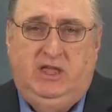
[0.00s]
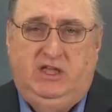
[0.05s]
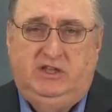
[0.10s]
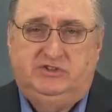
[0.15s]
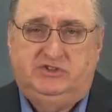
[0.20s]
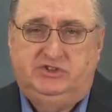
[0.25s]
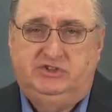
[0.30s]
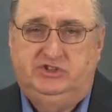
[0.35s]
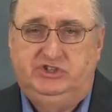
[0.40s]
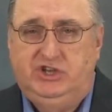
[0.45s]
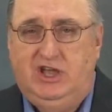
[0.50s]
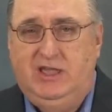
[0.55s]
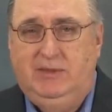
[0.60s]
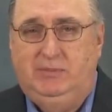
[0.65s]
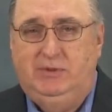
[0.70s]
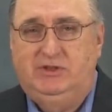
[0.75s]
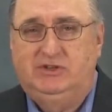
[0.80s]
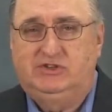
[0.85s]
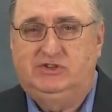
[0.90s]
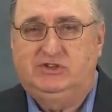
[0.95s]
Its
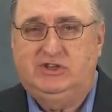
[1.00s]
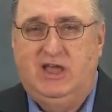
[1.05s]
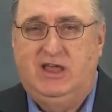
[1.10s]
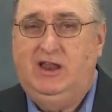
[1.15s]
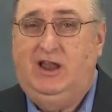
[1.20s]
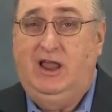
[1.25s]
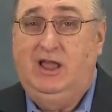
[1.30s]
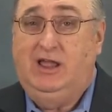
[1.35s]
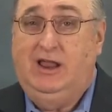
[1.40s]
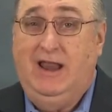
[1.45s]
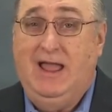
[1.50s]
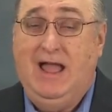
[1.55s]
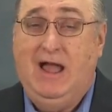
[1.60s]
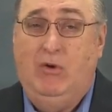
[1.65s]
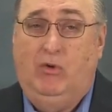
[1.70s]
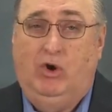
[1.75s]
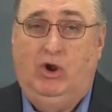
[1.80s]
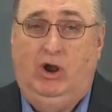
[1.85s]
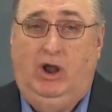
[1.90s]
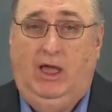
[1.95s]
shape is kind of like an
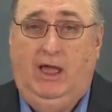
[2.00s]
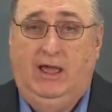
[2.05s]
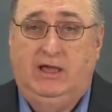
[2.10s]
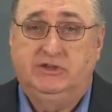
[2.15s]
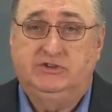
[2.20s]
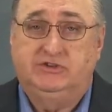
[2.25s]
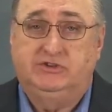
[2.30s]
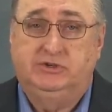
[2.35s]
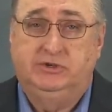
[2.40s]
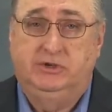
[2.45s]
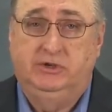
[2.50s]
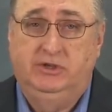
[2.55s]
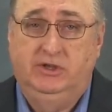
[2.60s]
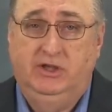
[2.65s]
hourglass,